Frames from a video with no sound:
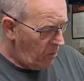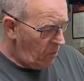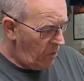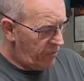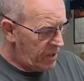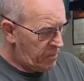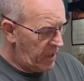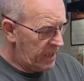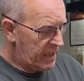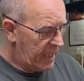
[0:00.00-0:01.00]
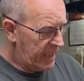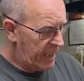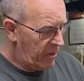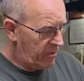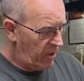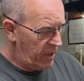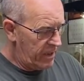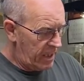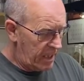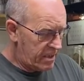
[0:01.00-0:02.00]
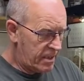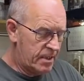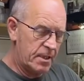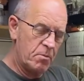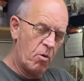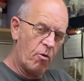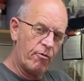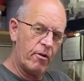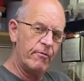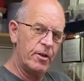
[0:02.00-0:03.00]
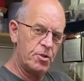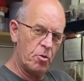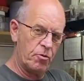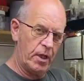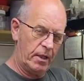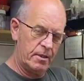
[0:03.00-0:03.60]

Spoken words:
with this being done now like this is more for a visual thing.